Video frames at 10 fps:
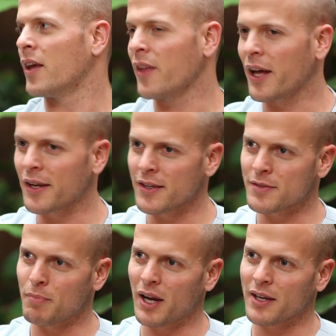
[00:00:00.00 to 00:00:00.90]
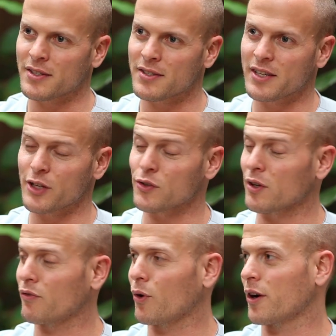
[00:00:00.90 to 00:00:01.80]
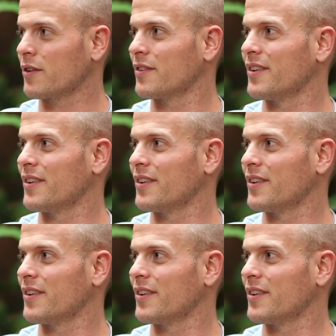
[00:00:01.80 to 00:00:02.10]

And that is by scheduling for it.